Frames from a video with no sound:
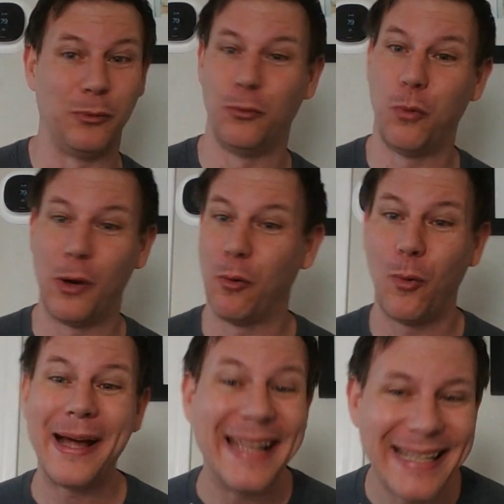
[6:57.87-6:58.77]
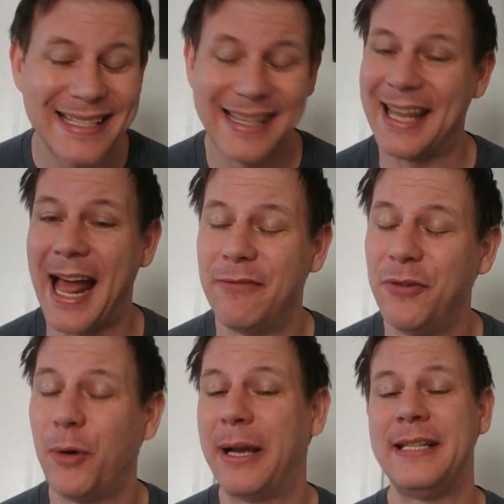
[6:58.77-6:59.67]
Well, what is then? I have
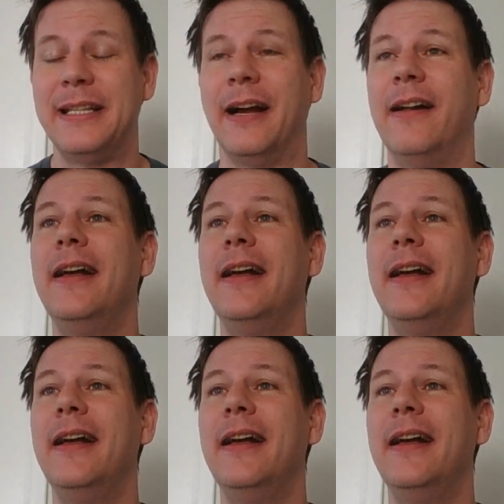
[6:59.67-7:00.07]
no idea.